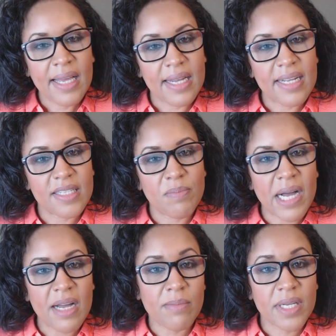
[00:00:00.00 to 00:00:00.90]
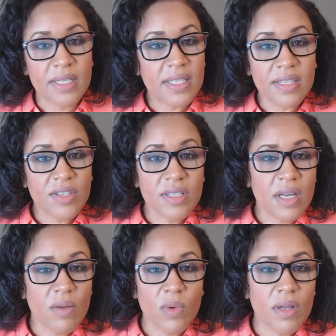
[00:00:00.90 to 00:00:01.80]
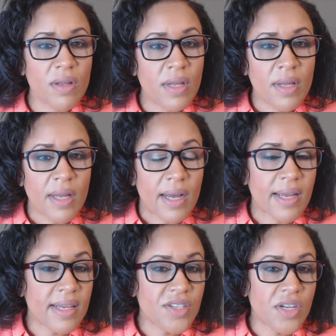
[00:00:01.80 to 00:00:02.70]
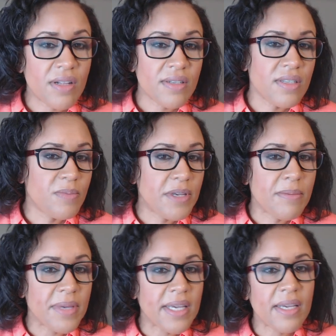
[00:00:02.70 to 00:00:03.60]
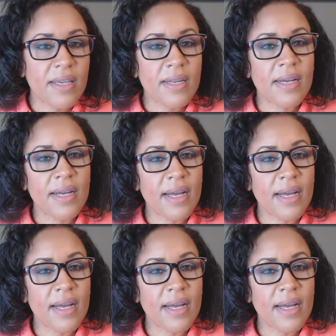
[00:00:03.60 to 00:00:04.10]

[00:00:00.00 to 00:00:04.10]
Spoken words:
in his mind, because he just thought, well, I guess y'all are just being mean.